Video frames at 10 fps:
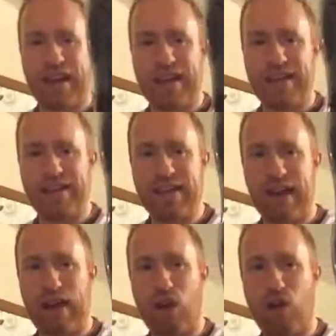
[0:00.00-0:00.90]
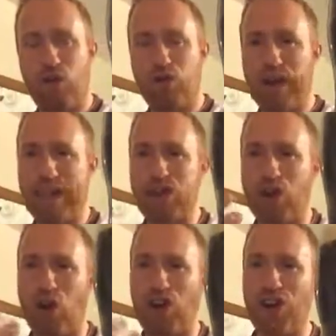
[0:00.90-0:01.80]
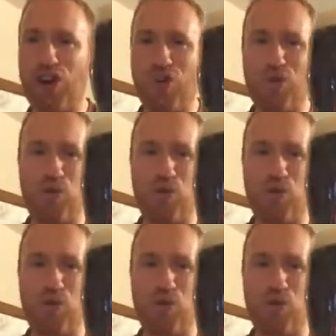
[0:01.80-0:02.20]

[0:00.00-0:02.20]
is a lovely dark.